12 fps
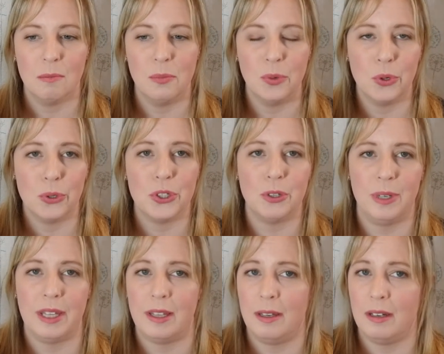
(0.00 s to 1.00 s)
more to
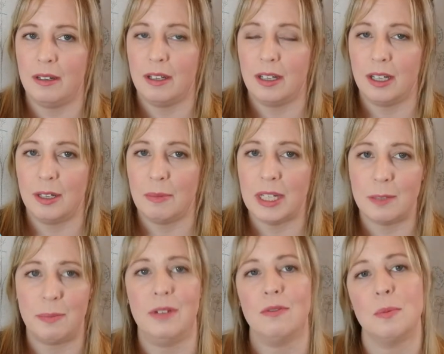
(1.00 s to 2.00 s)
it than um,
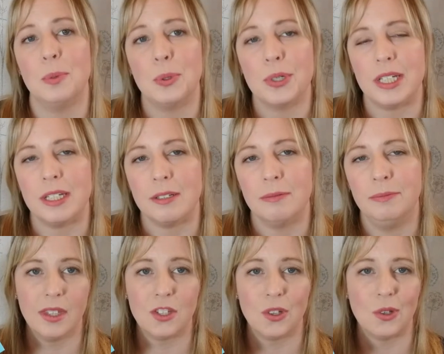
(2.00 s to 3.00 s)
has been reported.
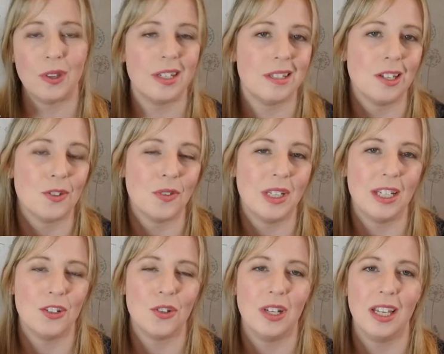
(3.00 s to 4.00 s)
So that sounds really
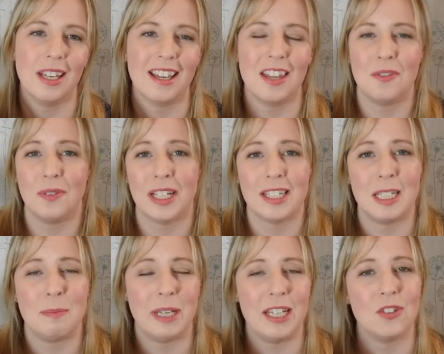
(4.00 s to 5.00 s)
intriguing, and the fact
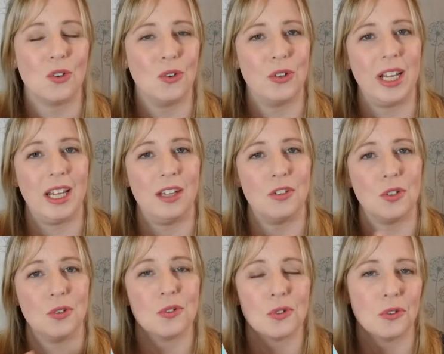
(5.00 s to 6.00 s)
it's based on a
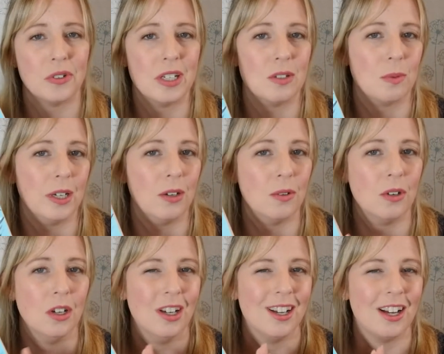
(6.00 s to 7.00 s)
true story as
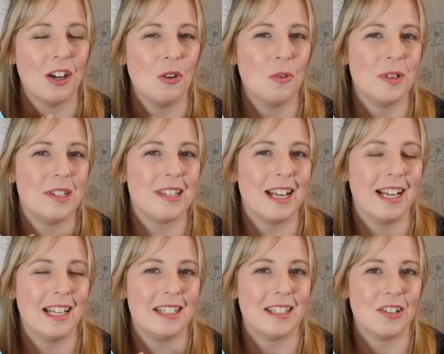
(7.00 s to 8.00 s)
well always
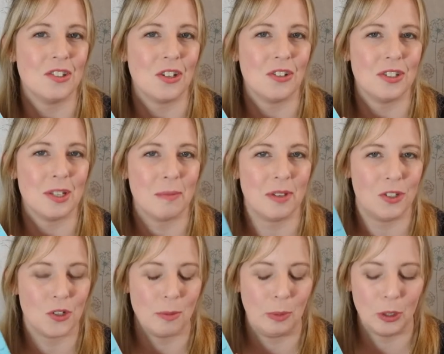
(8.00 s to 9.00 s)
adds a certain something
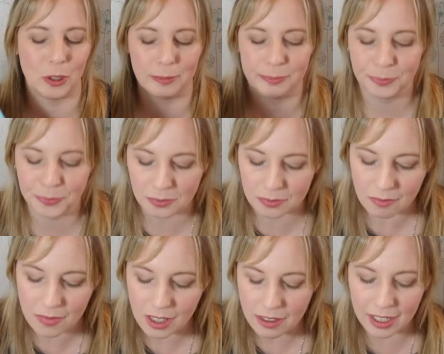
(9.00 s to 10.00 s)
to a book.
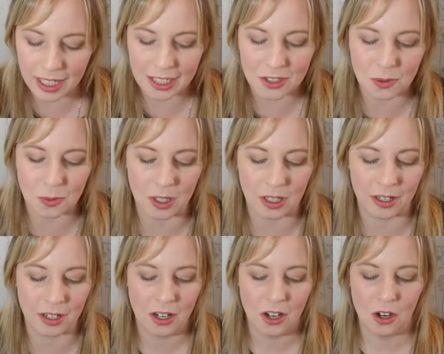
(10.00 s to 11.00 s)
The next
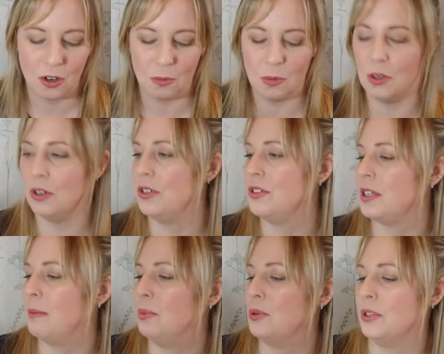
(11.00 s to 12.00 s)
one was
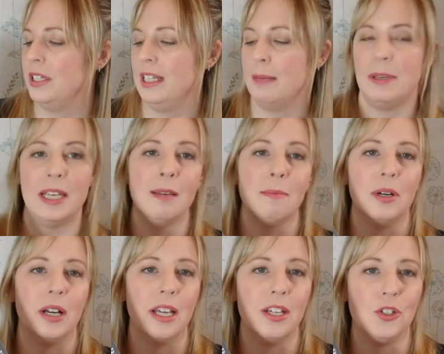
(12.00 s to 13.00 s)
Born Lippy
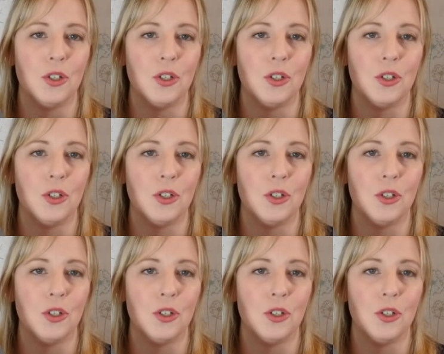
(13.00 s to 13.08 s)
by